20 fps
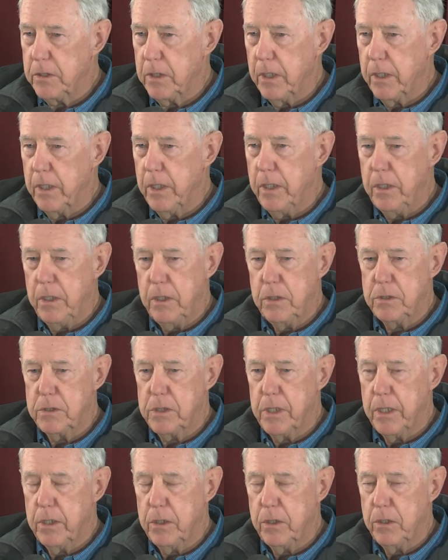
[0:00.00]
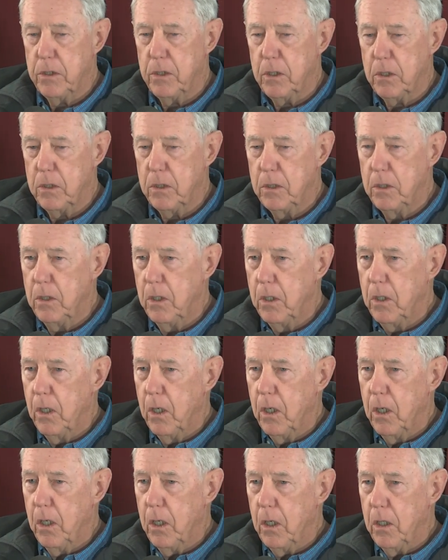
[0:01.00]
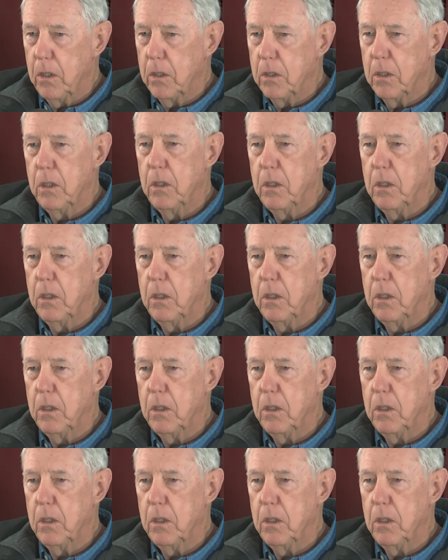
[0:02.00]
and he said, Doyle,